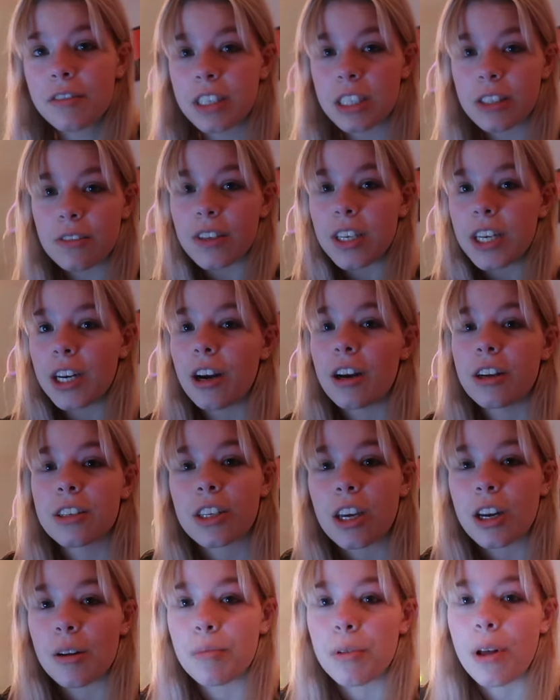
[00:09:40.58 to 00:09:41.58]
this video is
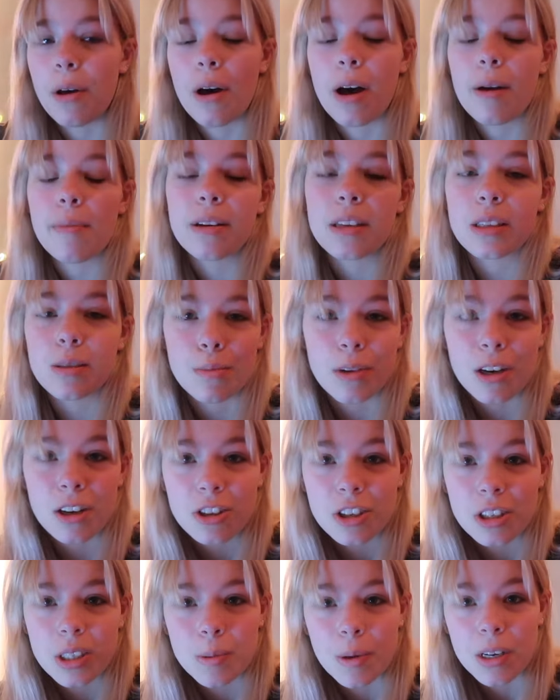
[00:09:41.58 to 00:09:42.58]
gonna blow up as
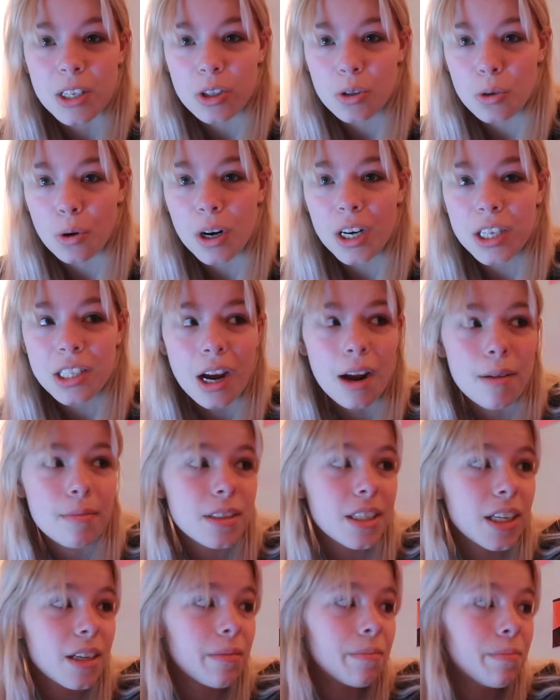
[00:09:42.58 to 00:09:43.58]
much as my story time
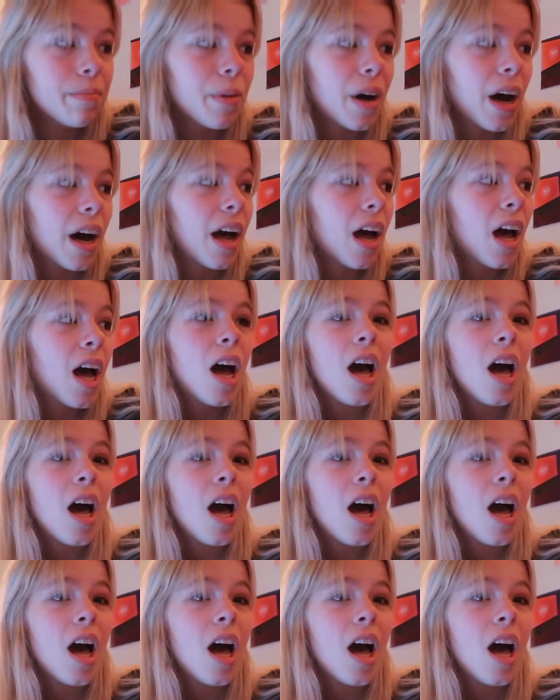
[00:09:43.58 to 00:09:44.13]
did, but